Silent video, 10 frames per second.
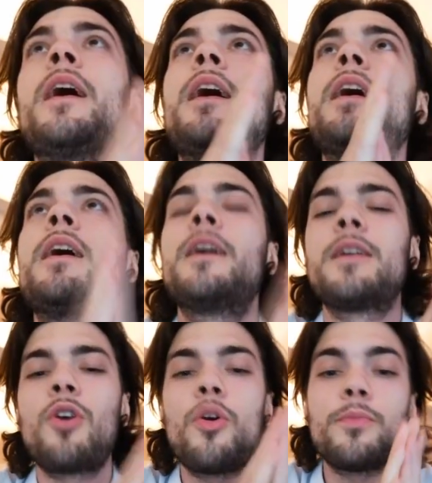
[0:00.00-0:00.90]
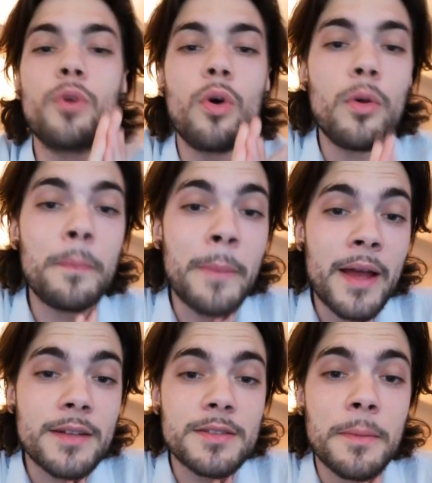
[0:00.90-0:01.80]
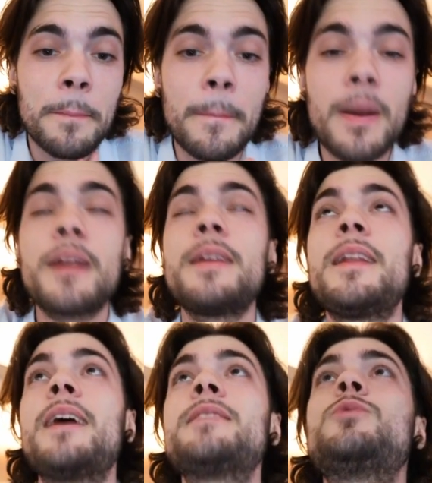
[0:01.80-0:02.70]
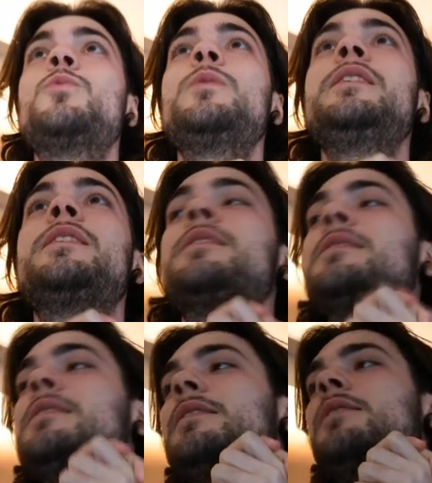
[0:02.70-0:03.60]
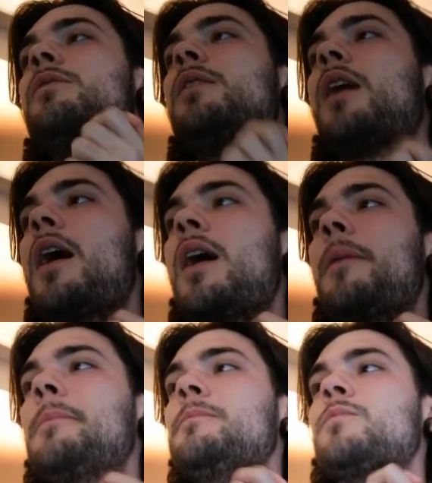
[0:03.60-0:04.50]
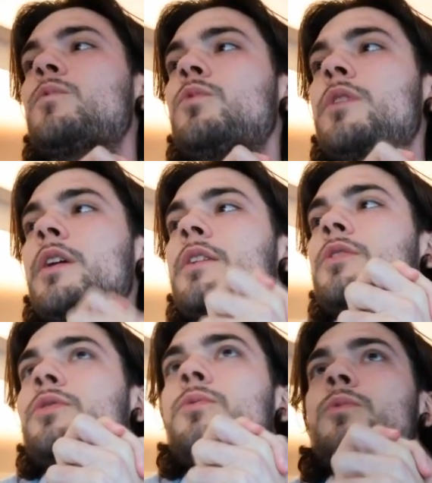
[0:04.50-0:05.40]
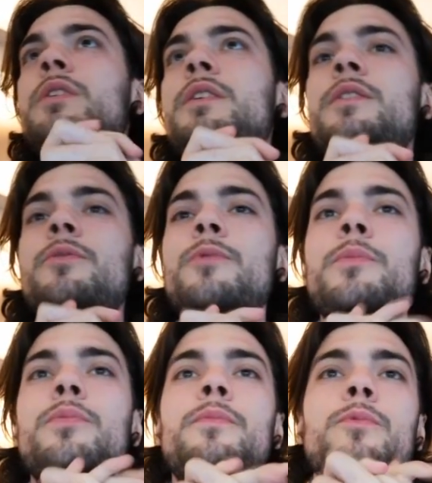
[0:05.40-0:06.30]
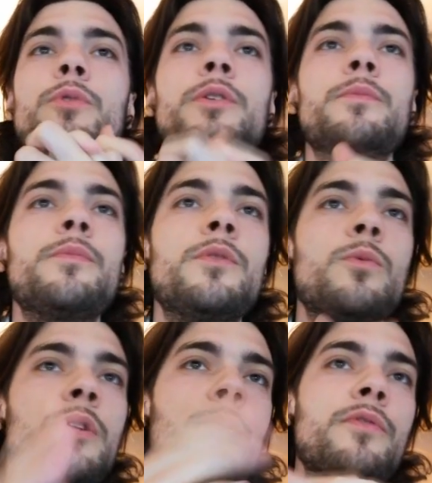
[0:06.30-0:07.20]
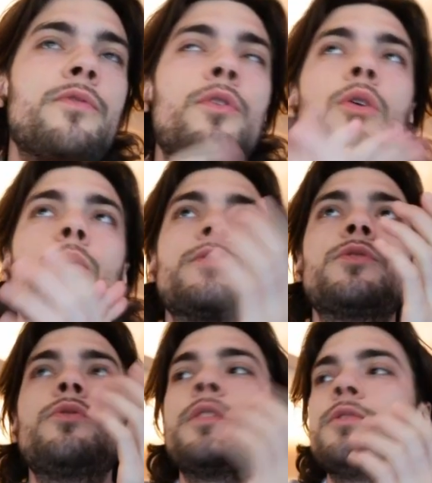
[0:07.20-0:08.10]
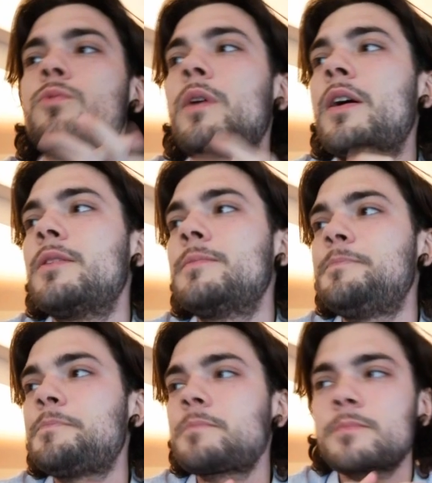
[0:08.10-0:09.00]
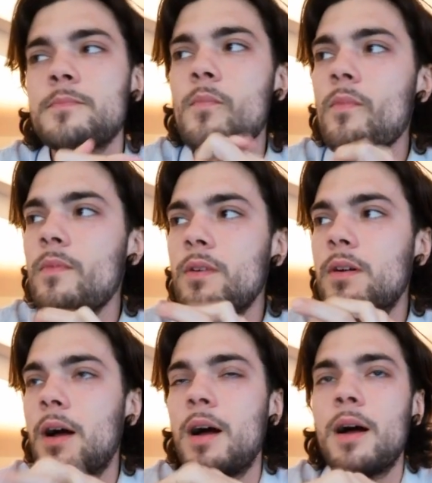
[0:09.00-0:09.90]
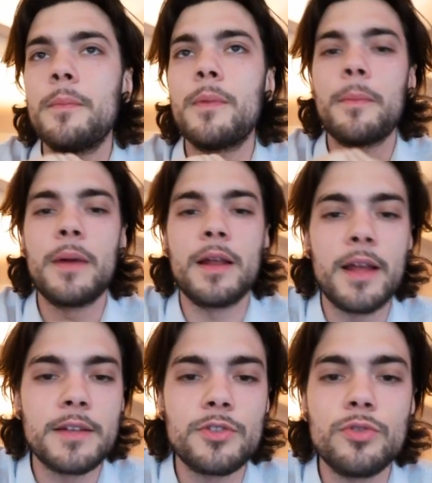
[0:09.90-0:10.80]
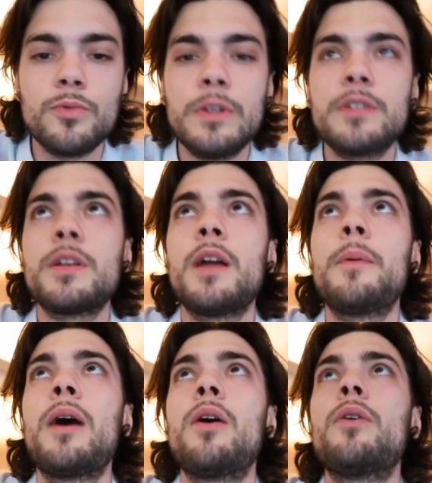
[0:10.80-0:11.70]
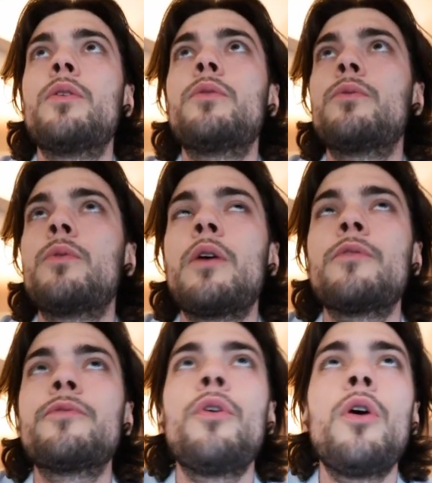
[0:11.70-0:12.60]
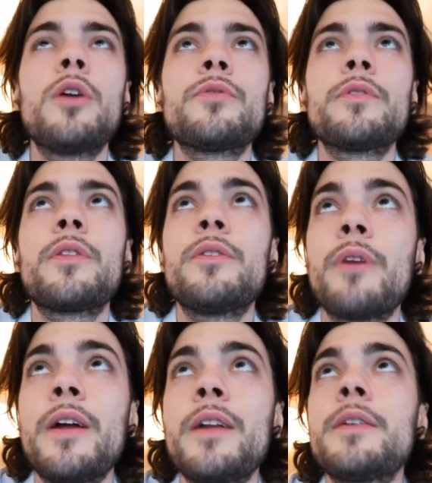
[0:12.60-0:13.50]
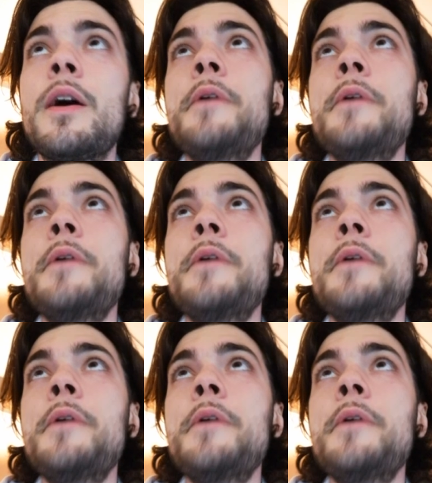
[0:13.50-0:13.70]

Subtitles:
and I hope you all banked some money last week. We had a good week. The week before was good as well. I made last 2 weeks about around 400 grand